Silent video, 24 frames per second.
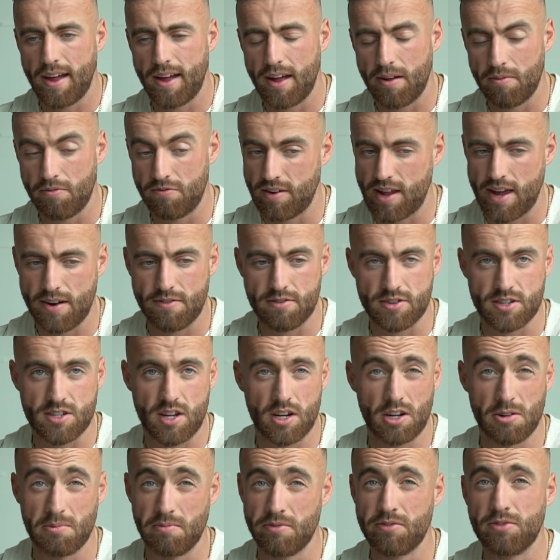Flavours
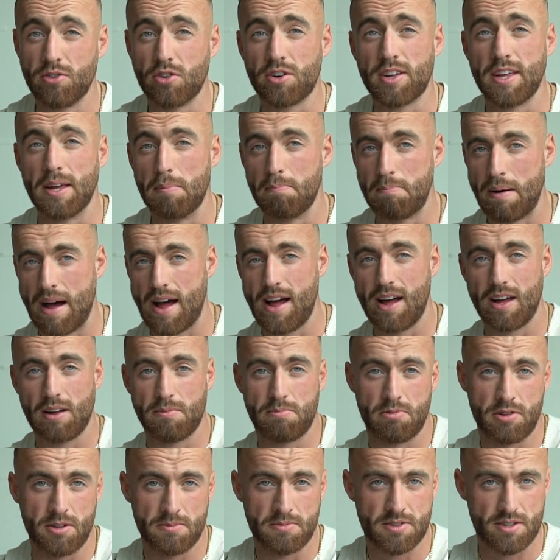on them fucking bang,
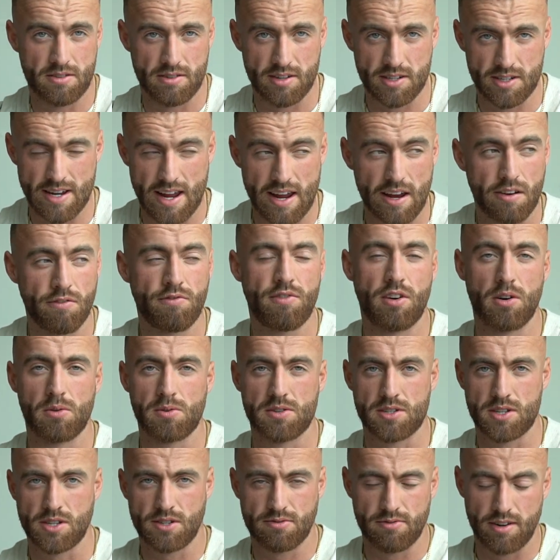pumps are insane,
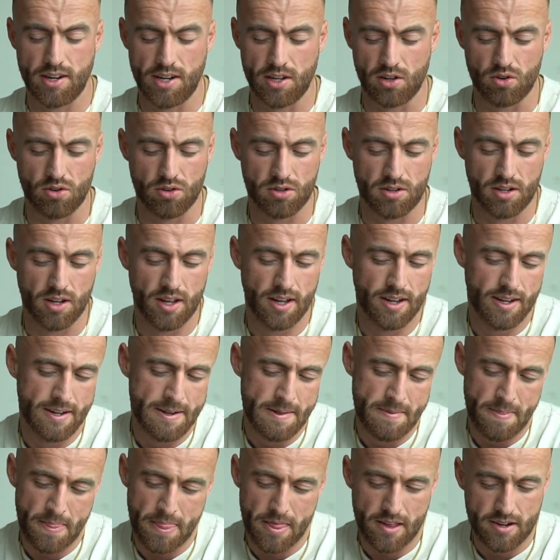focus is really good.
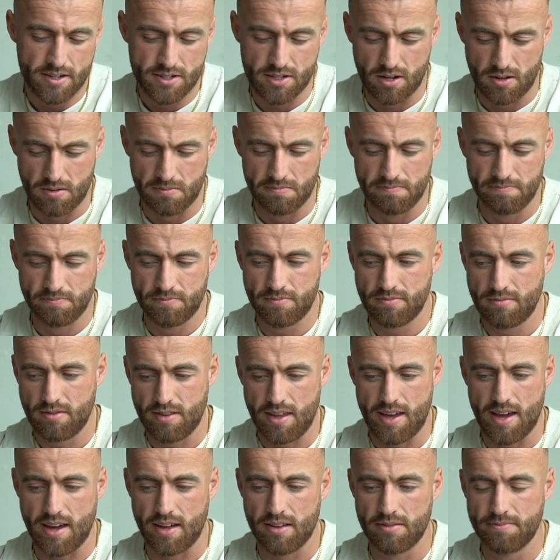So
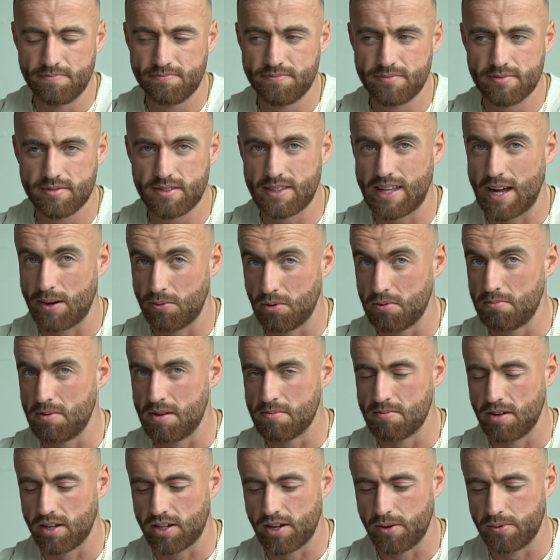yeah, that would be
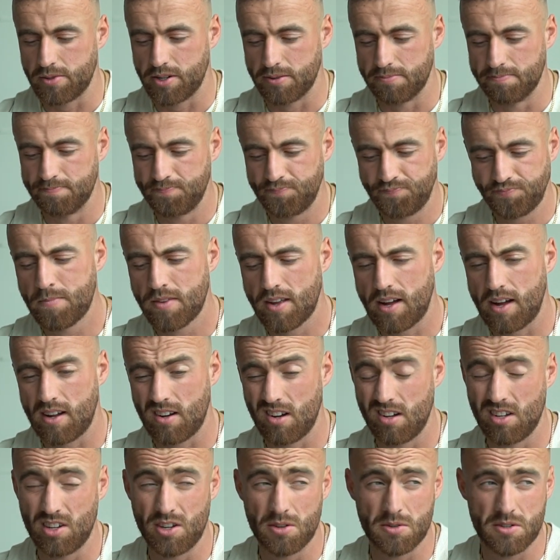my go-to. And
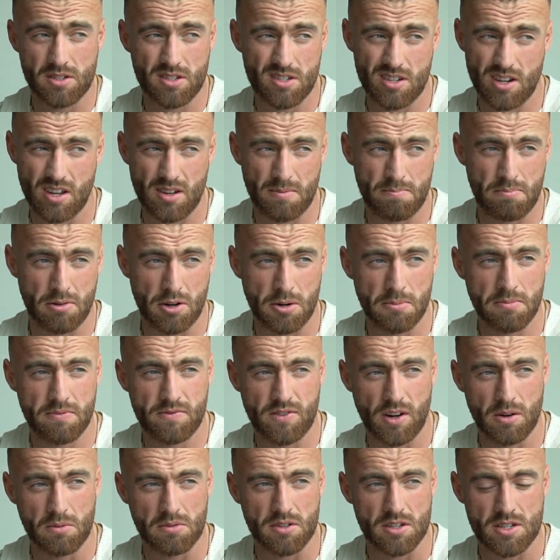I'll use a pump
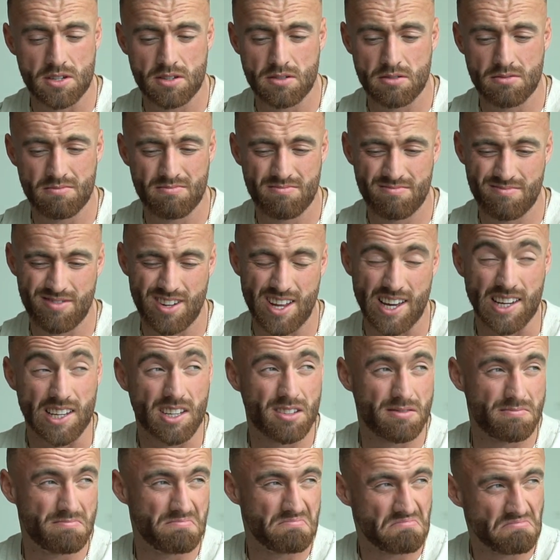focus like
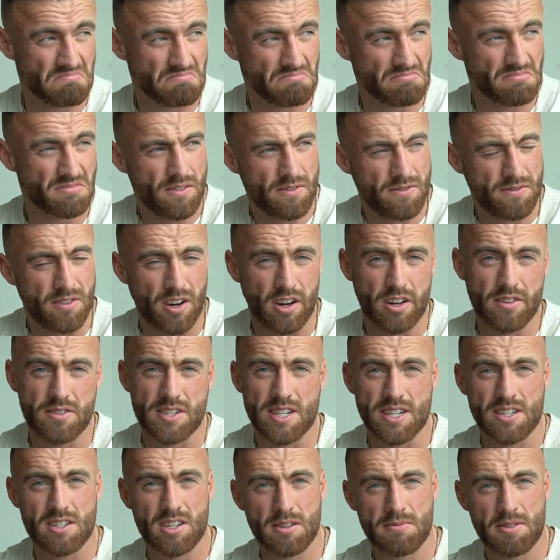
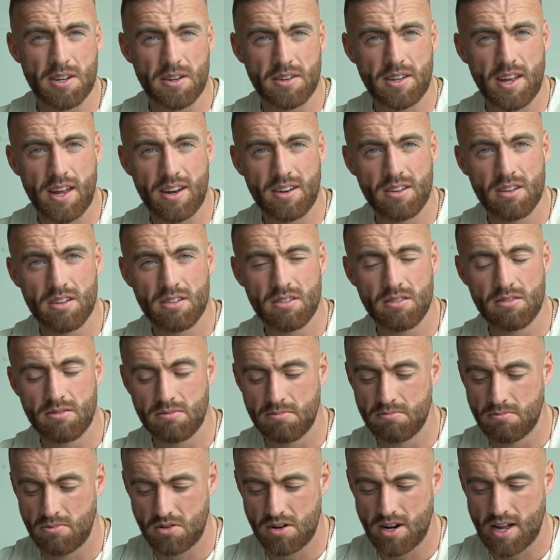5-6 times out of
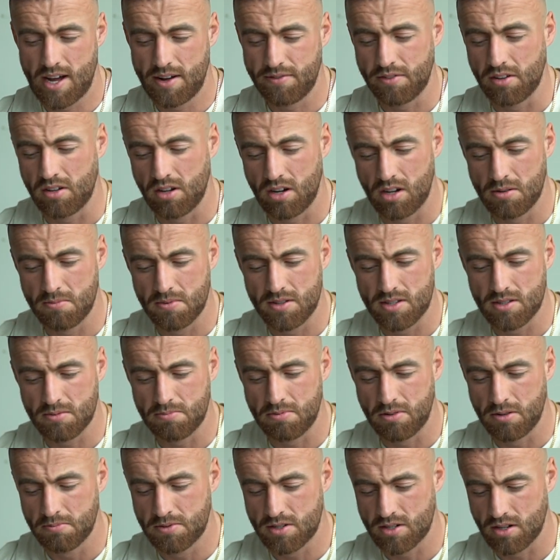10. More than half the time it's the
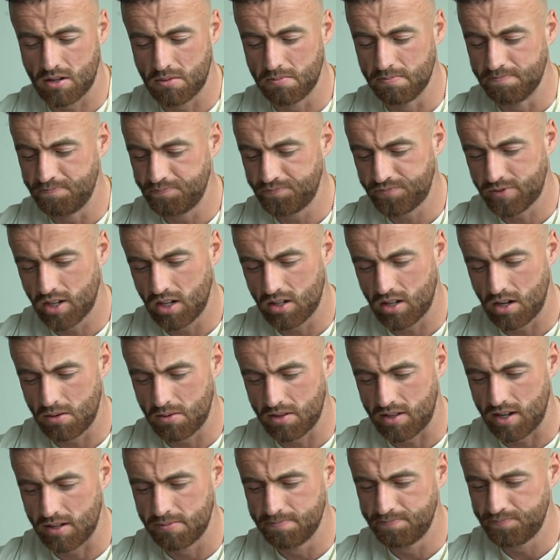pump, so I'll go
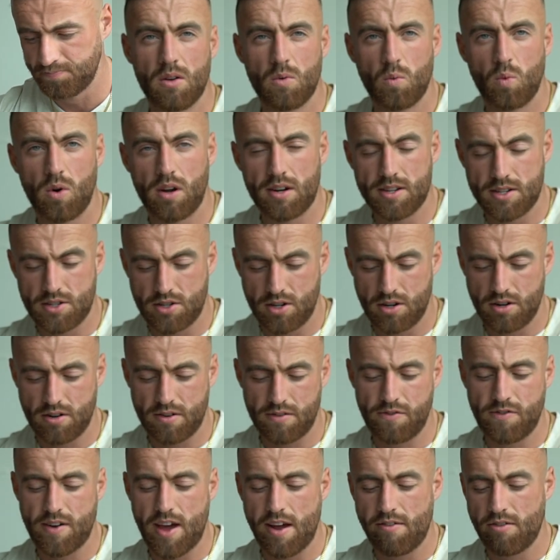with that. What is your
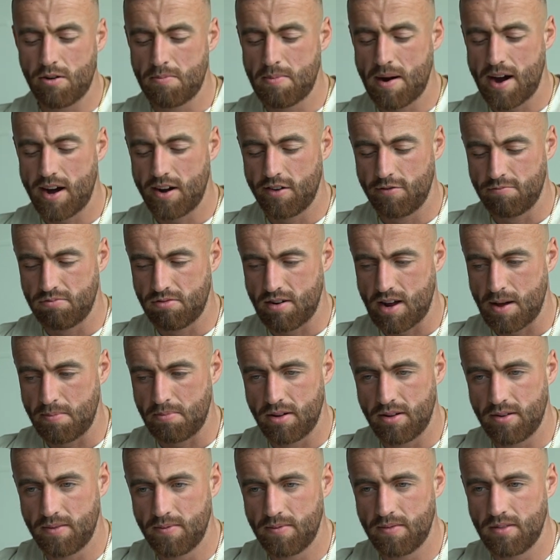favourite part of prep?
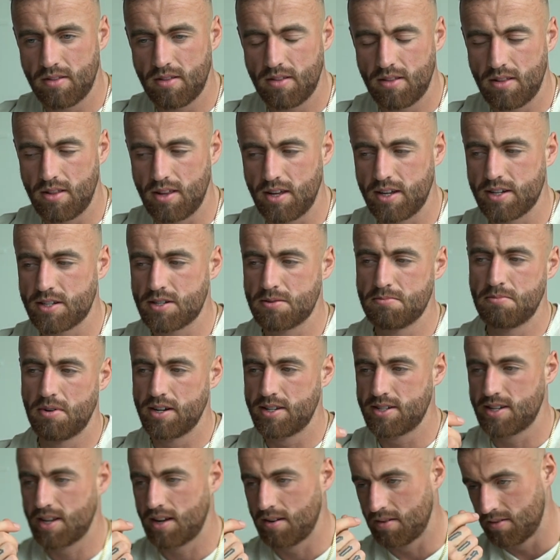This
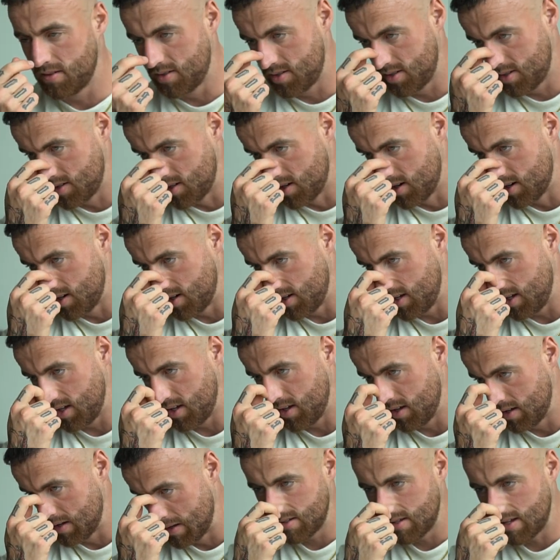might sound
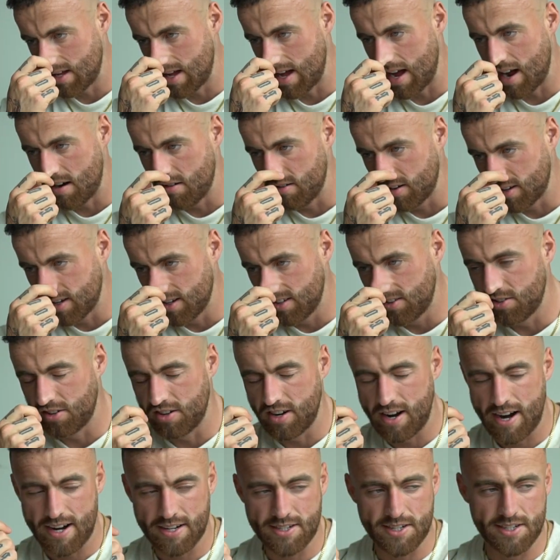slightly arrogant or
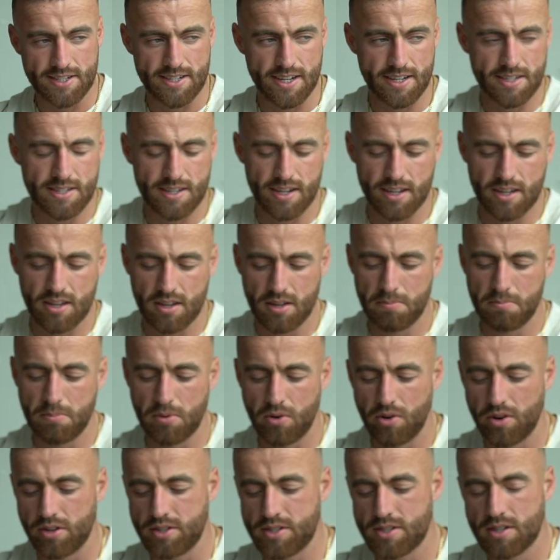narcissistic,
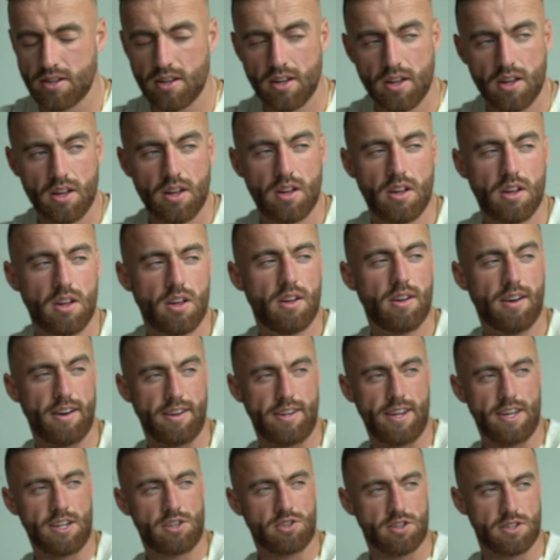but I
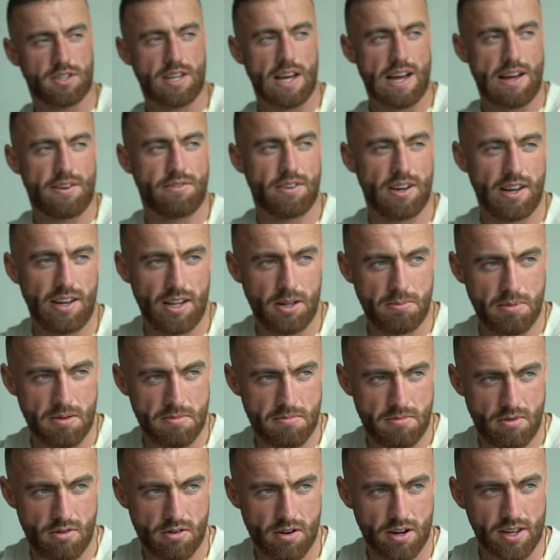think just having a little bit
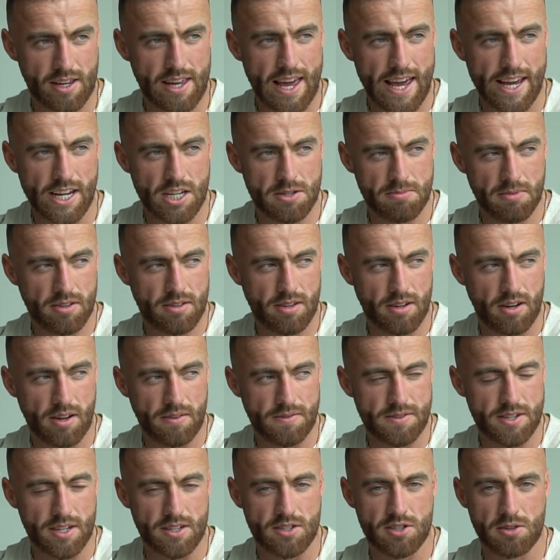more engagement, and
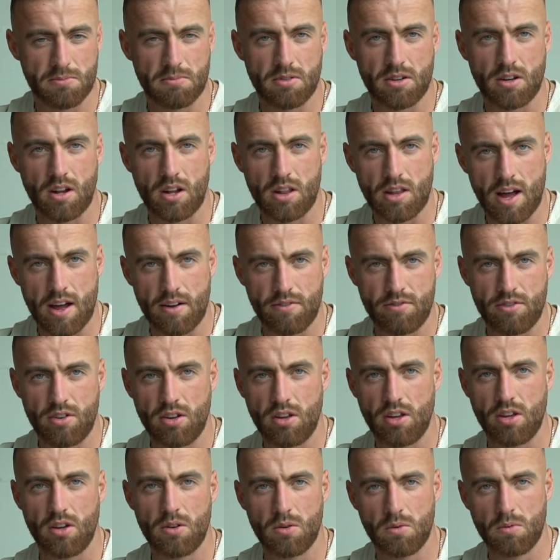obviously it's something not to have
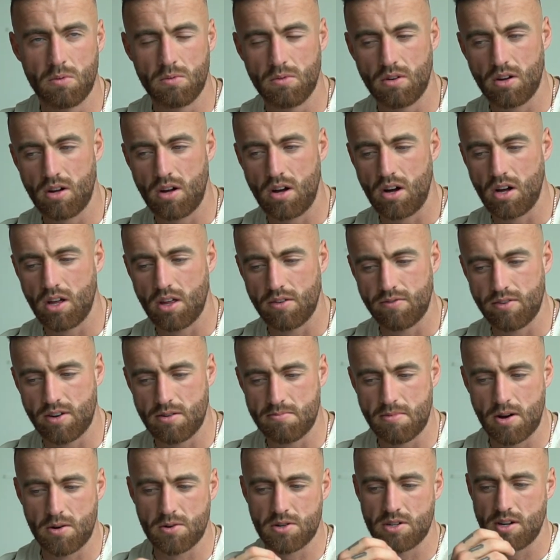too high of an
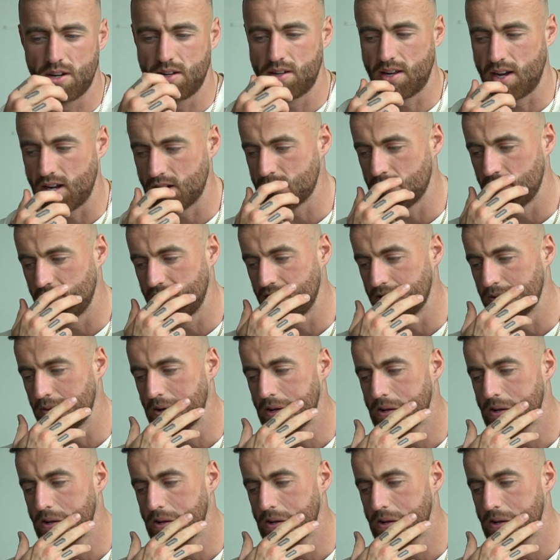emotional attachment to.